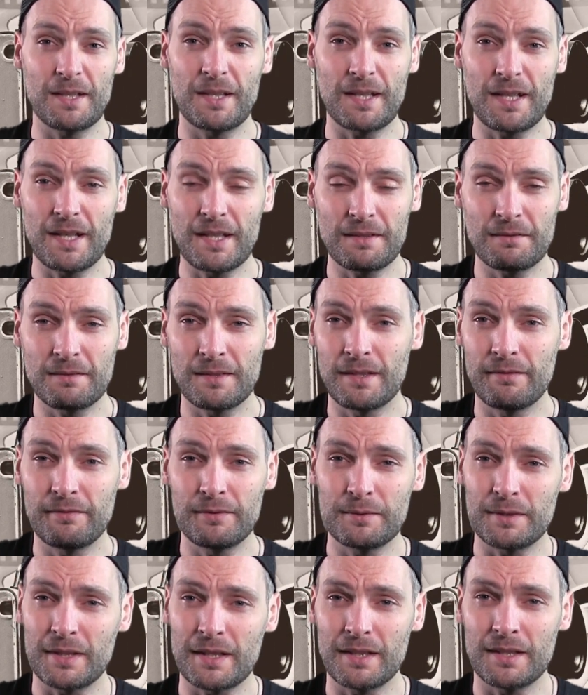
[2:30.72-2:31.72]
again, if
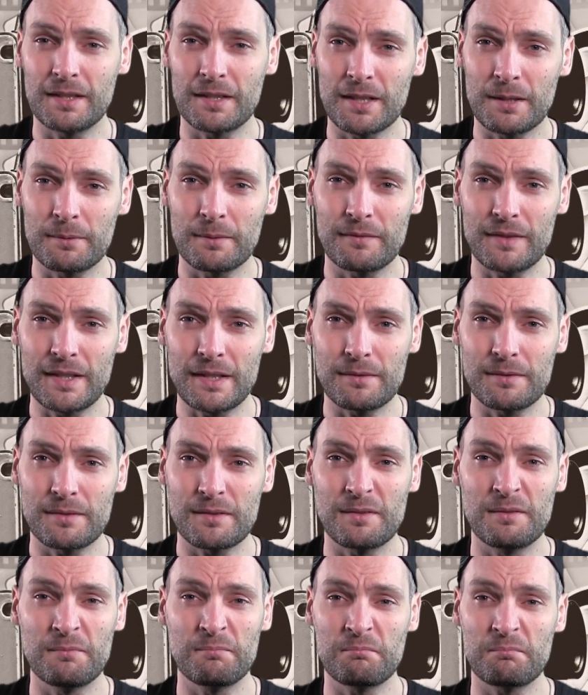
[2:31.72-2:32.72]
you want to kill a couple of
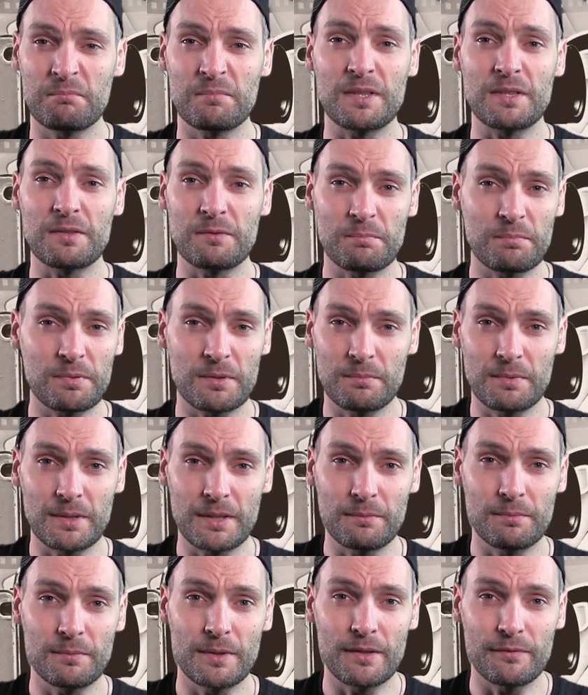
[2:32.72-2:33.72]
hours, just
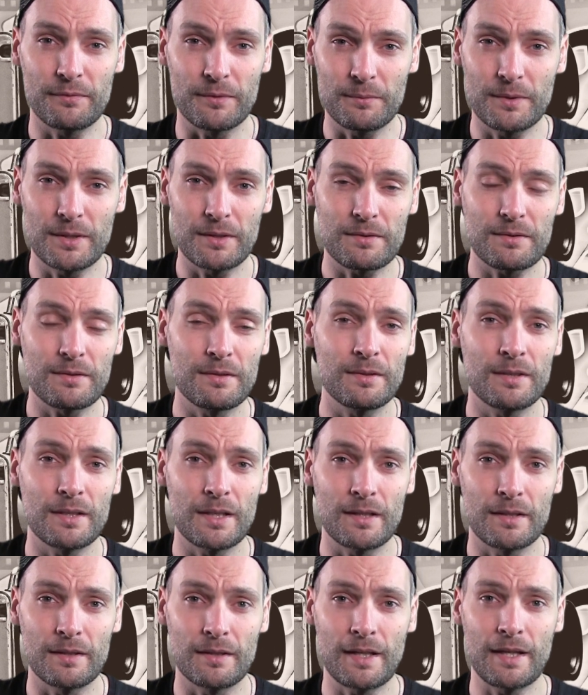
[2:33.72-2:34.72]
probably worth a watch.
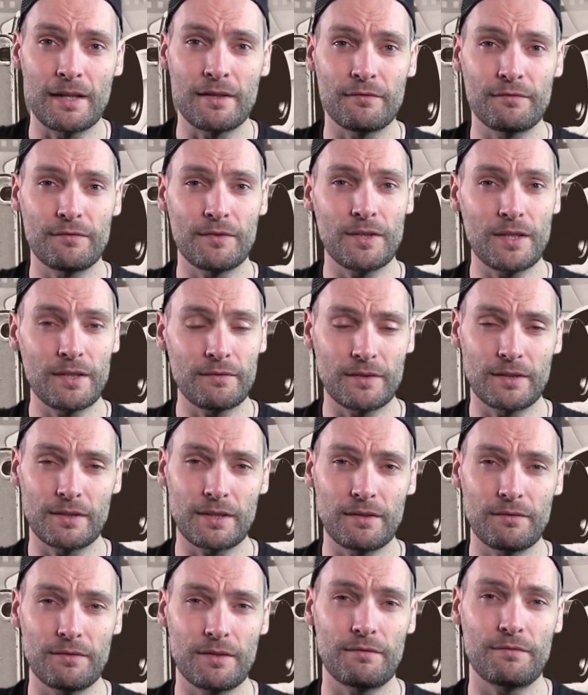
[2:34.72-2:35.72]
Out of 5, I'll
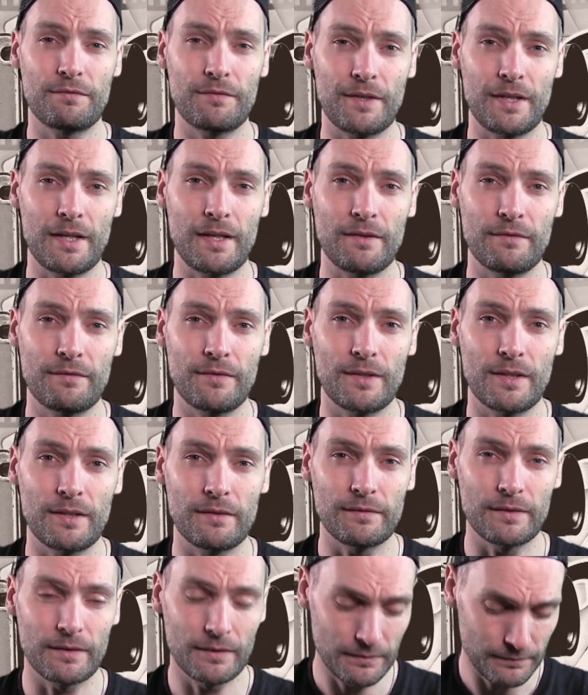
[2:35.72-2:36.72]
give it 3 out of
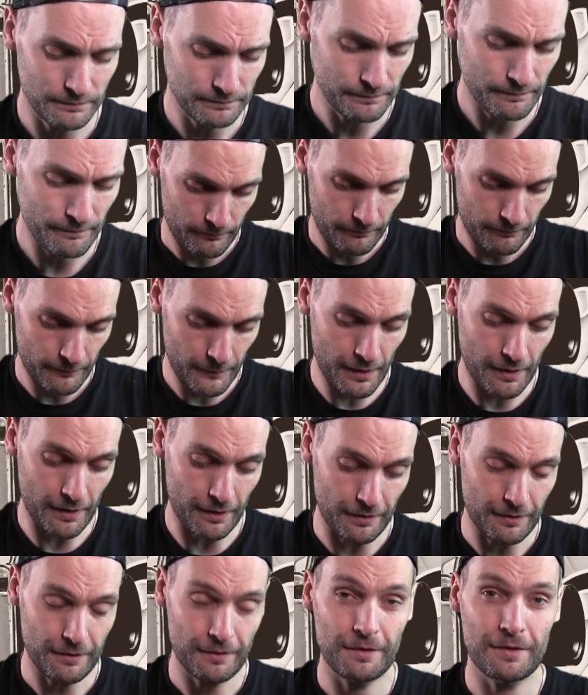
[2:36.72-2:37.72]
5.
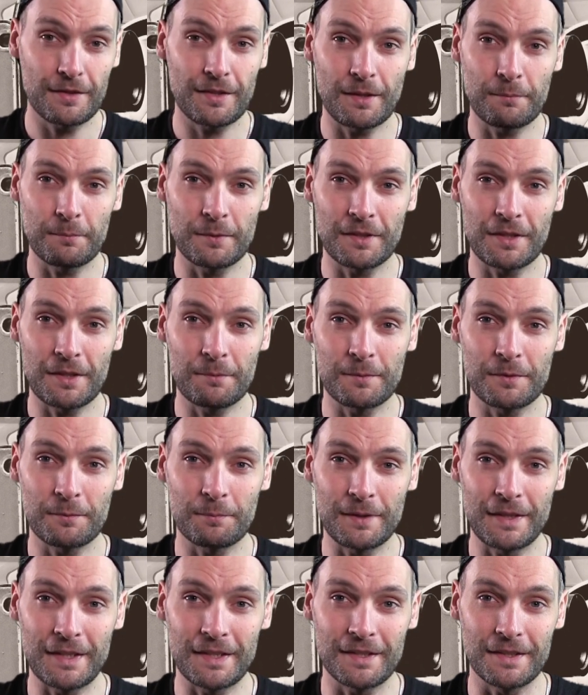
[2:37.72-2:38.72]
Now, Dumb and Dumber's
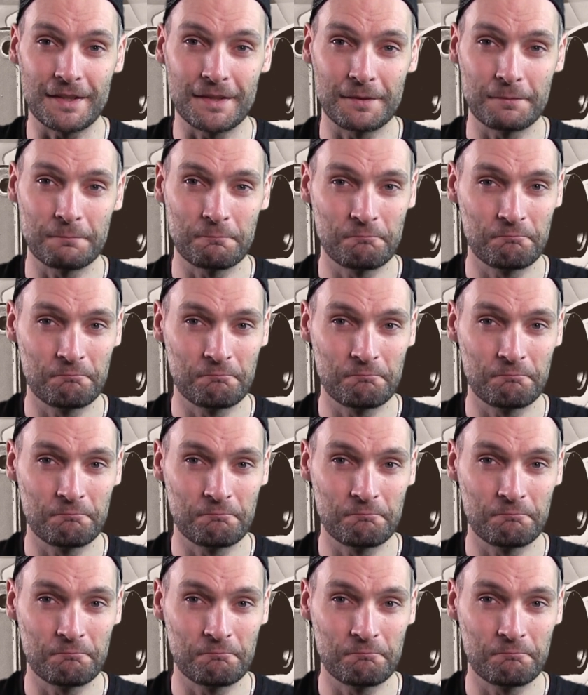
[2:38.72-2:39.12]
been added.